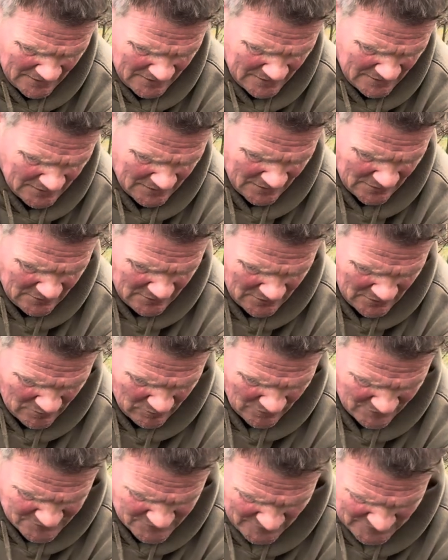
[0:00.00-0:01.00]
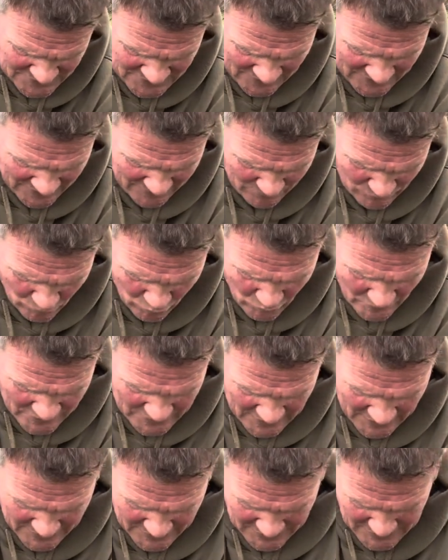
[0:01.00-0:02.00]
You know, when I sat there all
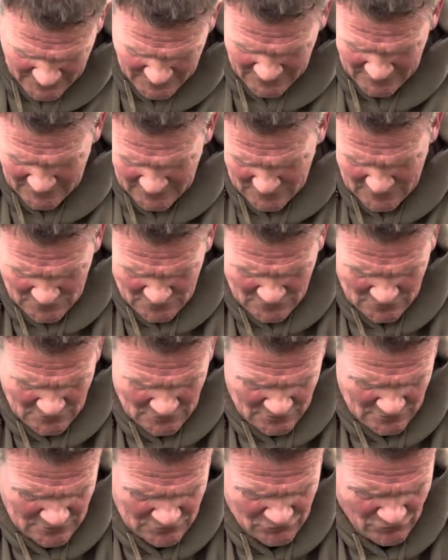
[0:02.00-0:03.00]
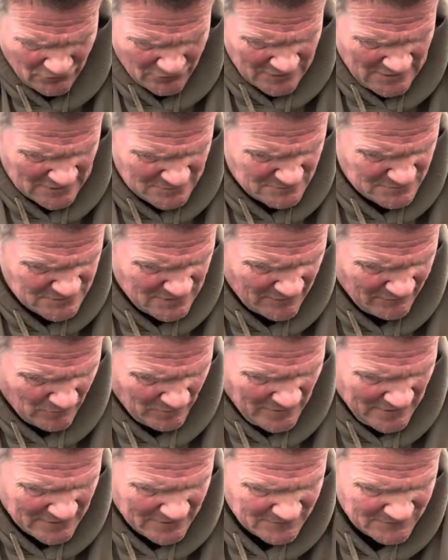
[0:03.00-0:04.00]
weekend trying to catch myself a
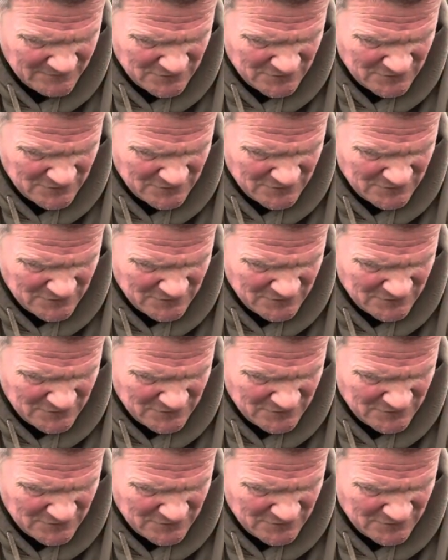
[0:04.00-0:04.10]
big one,